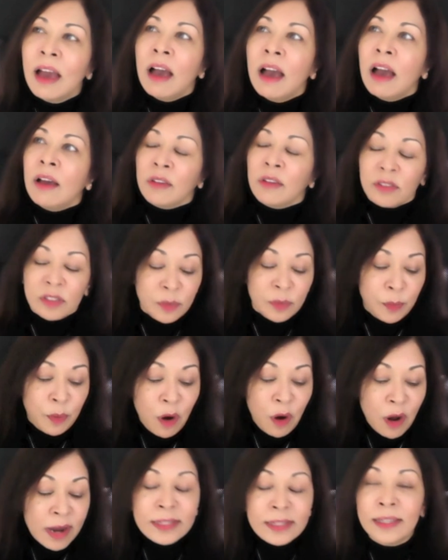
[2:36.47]

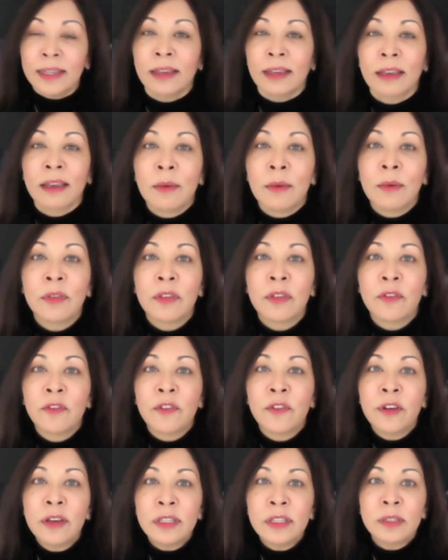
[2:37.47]
Surprising. The
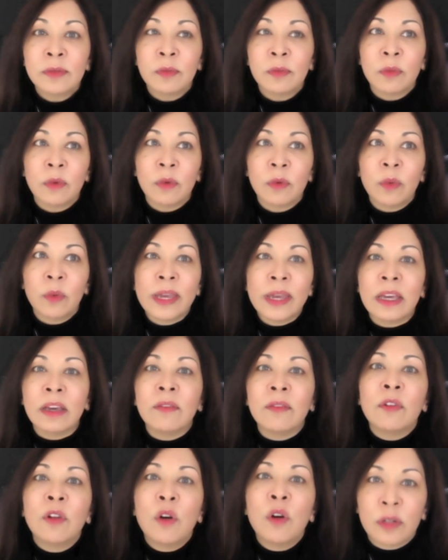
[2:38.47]
first week of
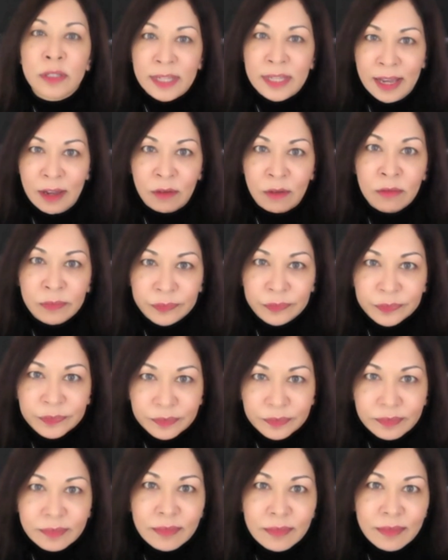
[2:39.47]
lockdown,
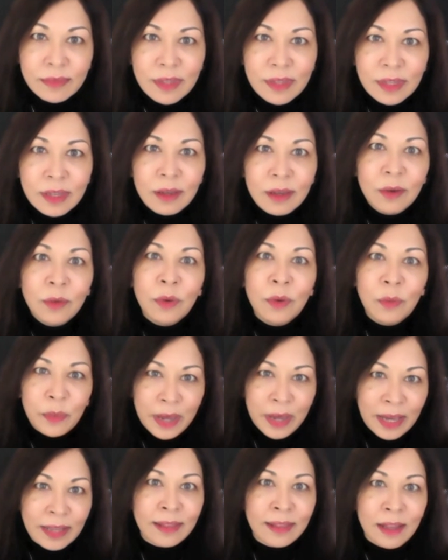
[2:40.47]
when we
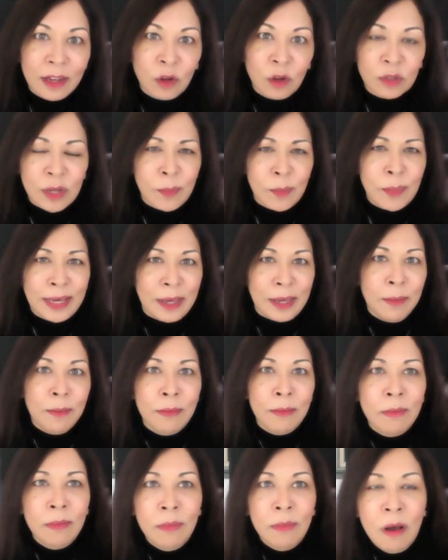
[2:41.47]
had that lockdown back
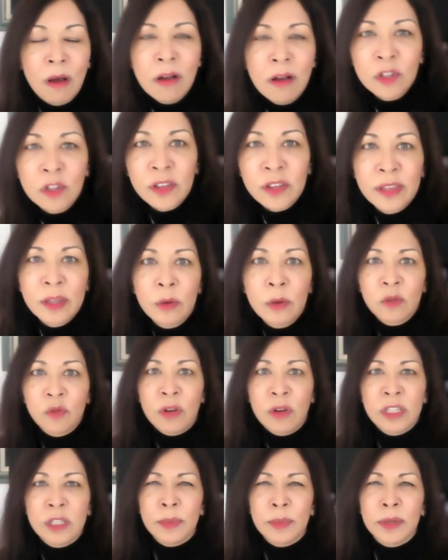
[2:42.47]
in March, I think it was right
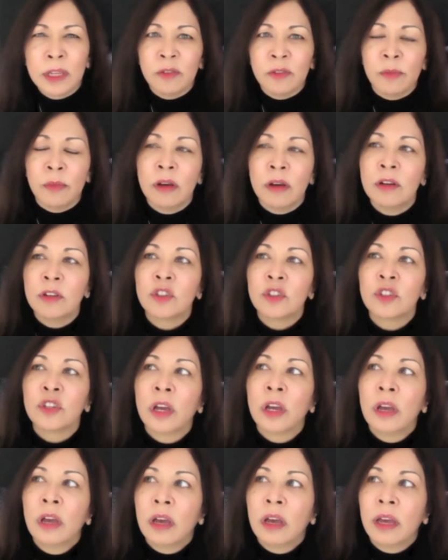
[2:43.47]
at the beginning of March,
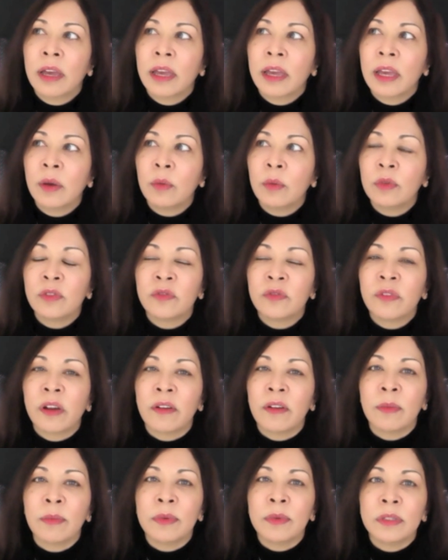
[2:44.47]
it was
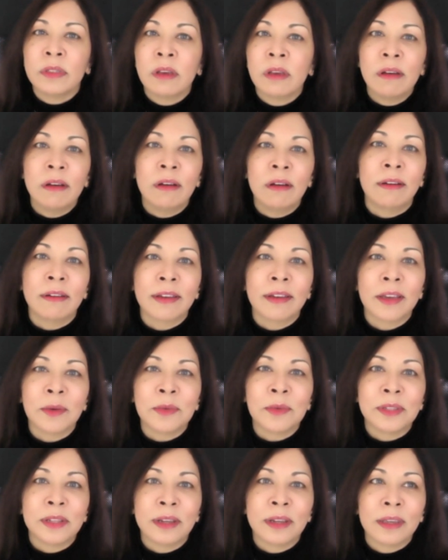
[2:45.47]
very bizarre. It
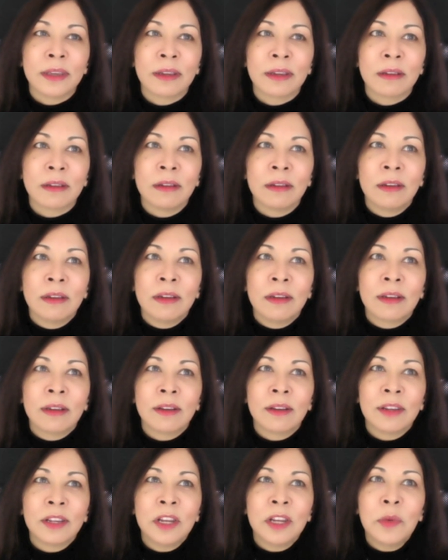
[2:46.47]
was like,
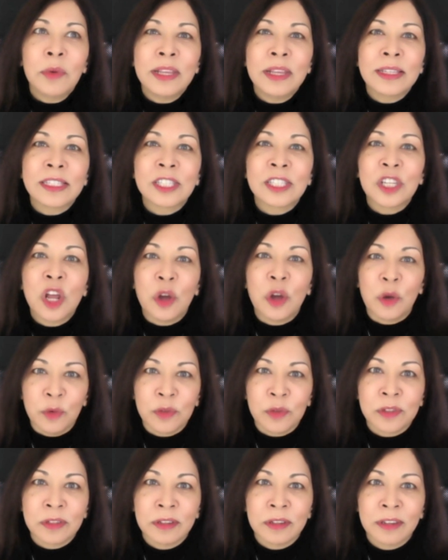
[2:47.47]
when it
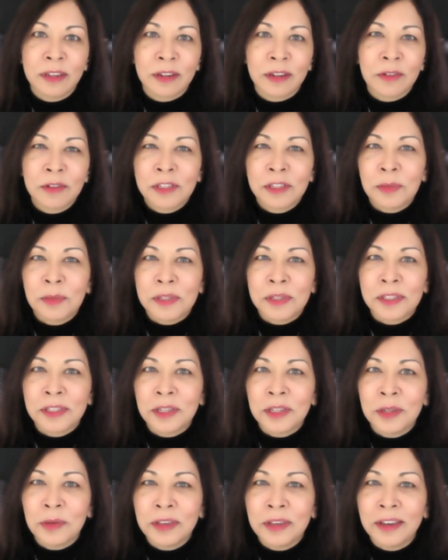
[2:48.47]
snows at Christmas and
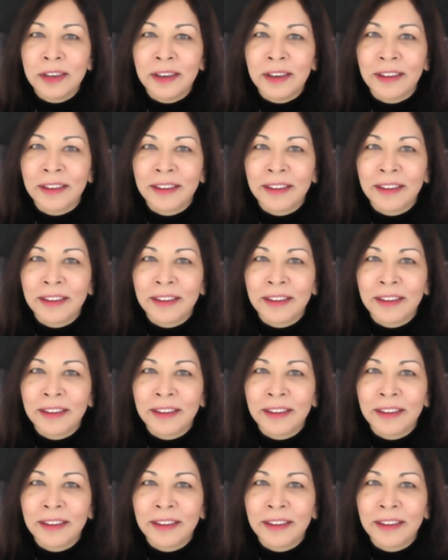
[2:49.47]
New Year